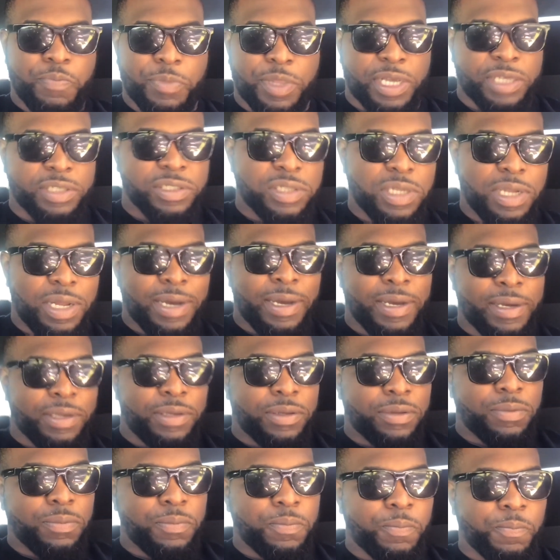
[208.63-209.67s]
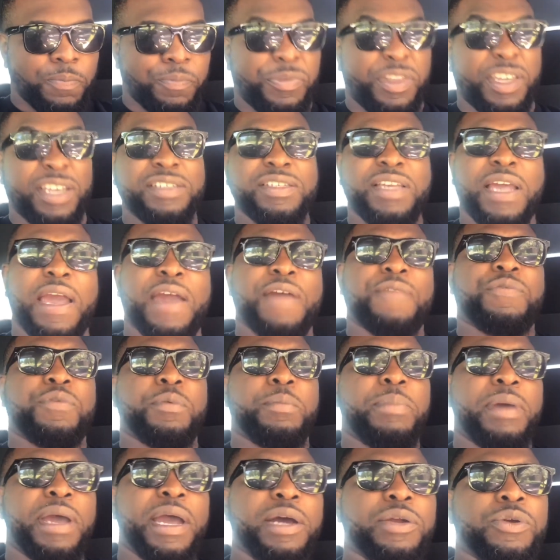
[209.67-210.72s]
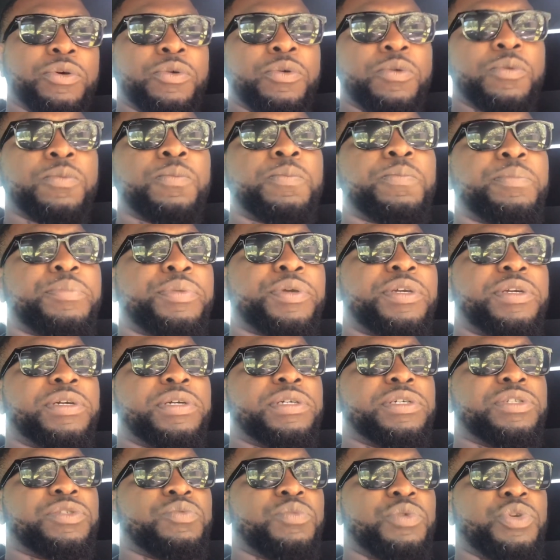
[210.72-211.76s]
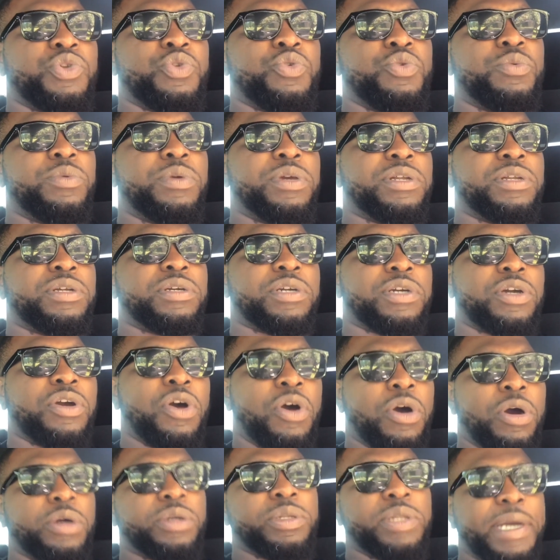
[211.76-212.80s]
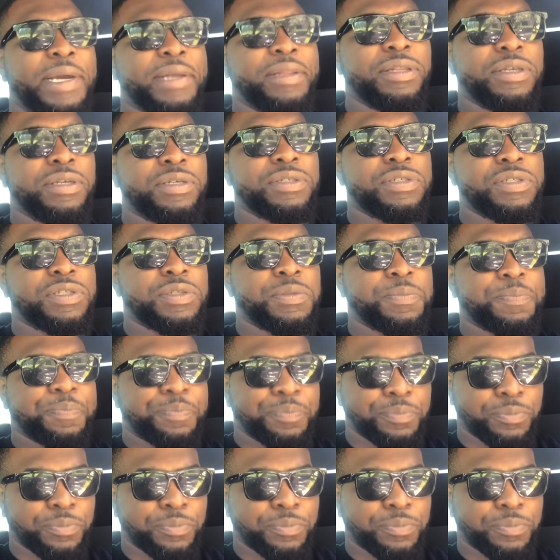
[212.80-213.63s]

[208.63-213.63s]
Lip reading: That's half the battle, because when you get a car like this,